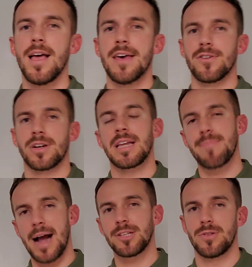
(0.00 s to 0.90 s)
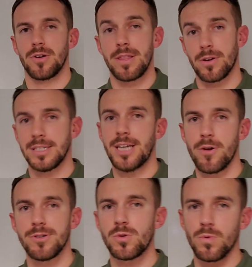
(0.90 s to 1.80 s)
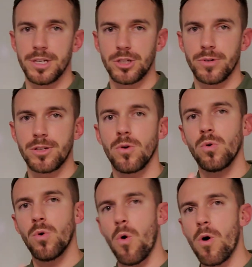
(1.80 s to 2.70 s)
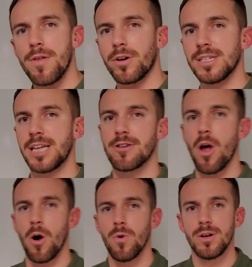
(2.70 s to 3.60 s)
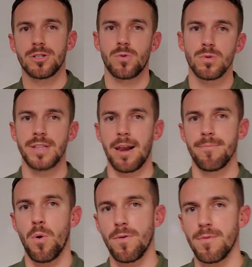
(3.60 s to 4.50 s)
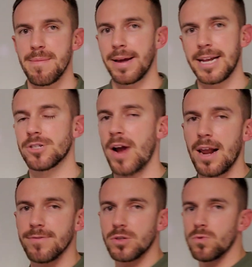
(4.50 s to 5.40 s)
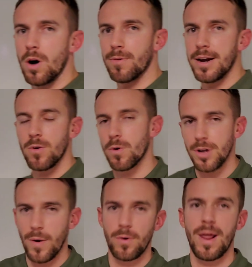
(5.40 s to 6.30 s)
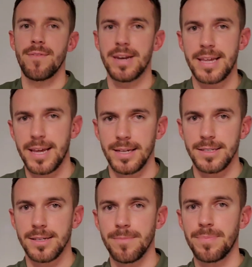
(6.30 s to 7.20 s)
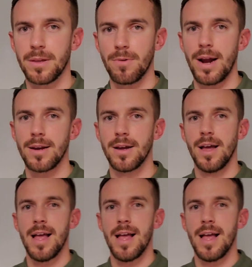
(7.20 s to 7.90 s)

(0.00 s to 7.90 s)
And they're going to get back to you, and they're either going to tell you a school district, or they're going to say, no, school's not important for me. My kids are out of school already, or no, I don't have any kids, right?